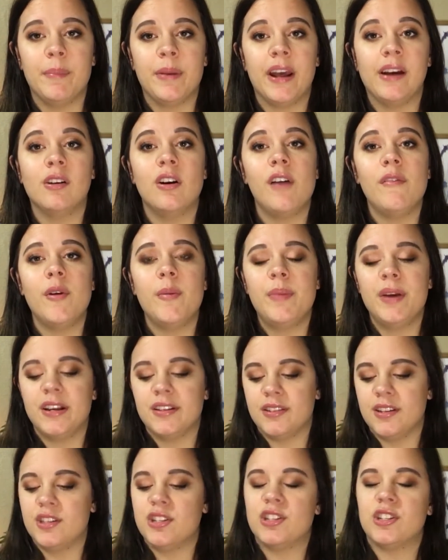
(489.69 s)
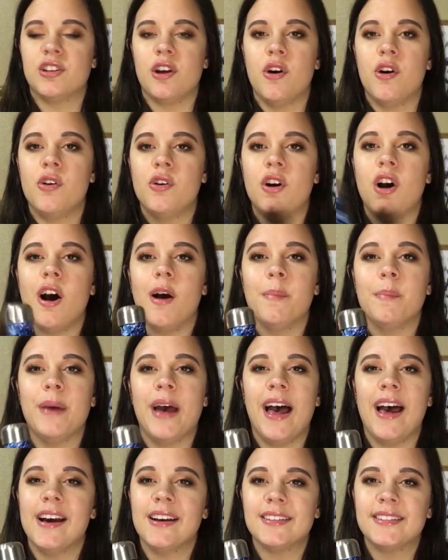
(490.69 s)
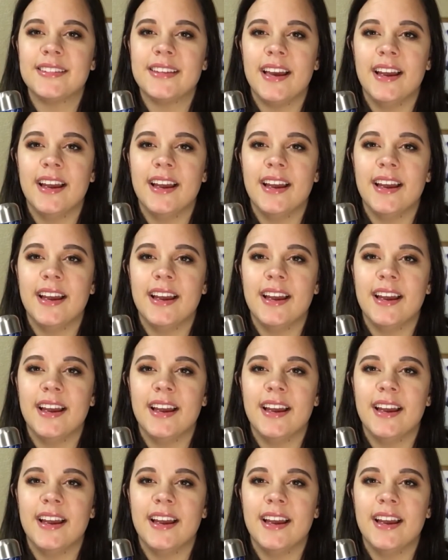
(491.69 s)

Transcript: but I love it because it's so compact